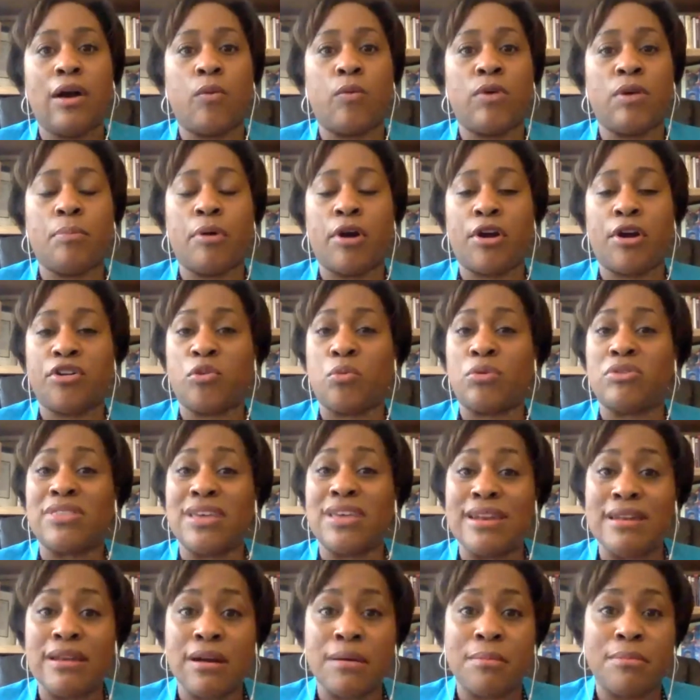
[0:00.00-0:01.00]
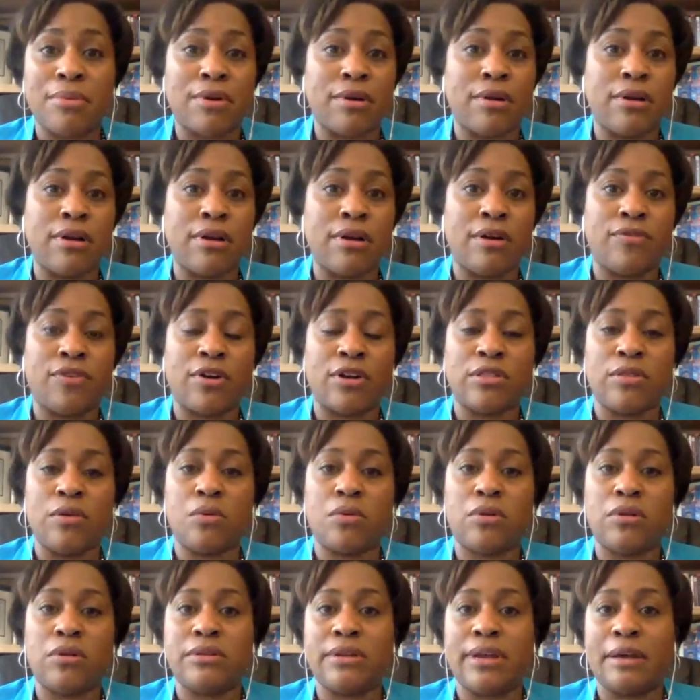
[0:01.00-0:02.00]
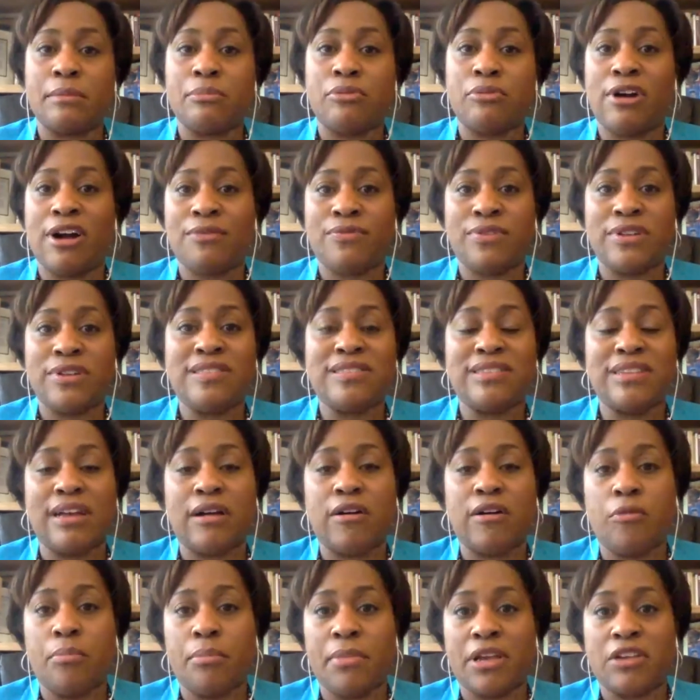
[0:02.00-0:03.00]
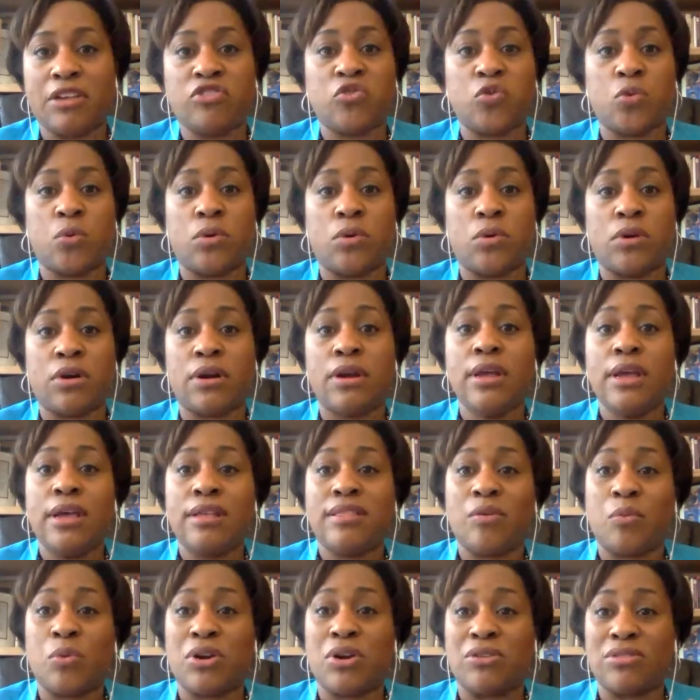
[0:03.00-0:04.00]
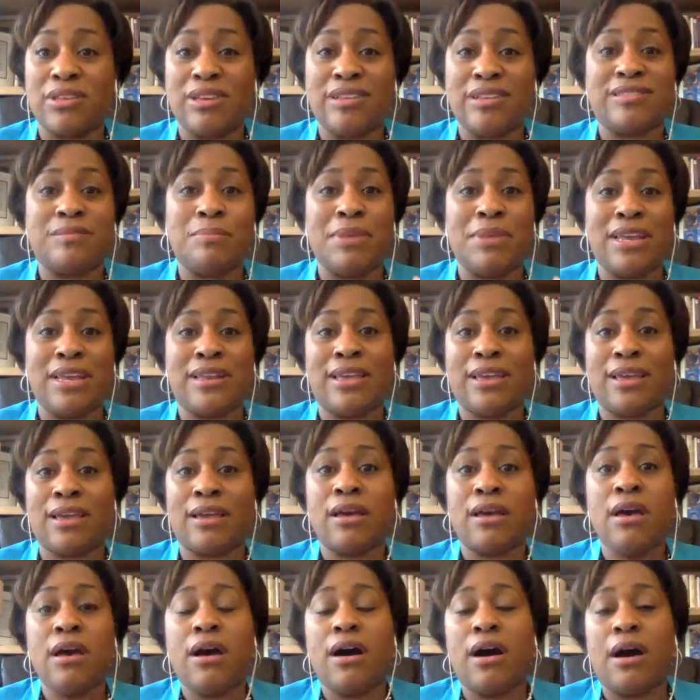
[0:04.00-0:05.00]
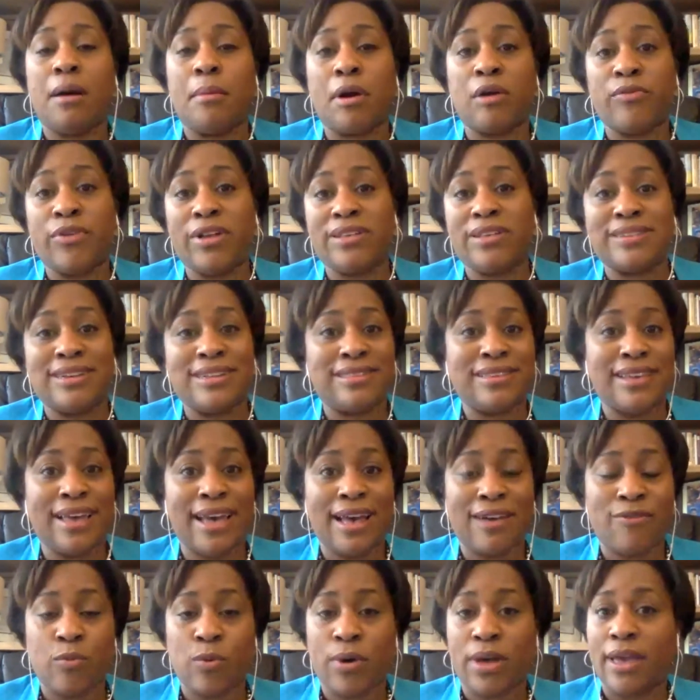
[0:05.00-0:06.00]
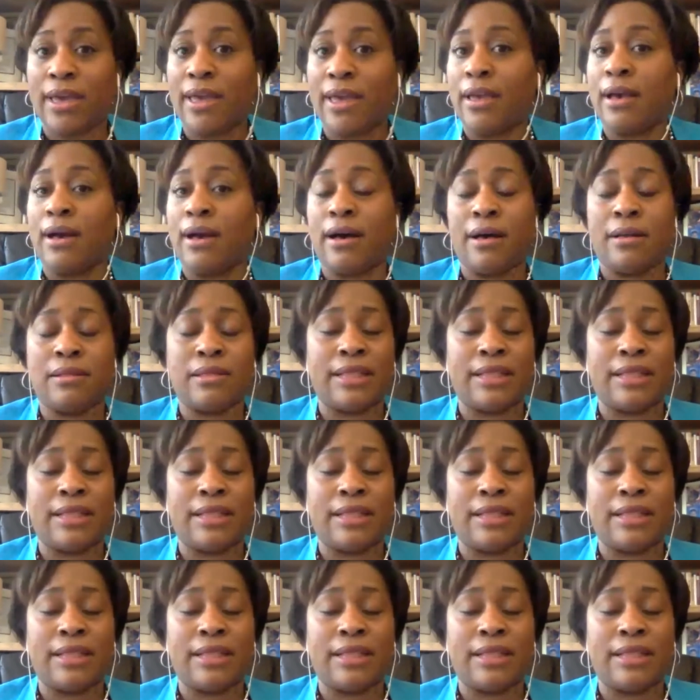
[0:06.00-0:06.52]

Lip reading: We partner with a number of our local nonprofits to help make sure that we're at least meeting our residents halfway.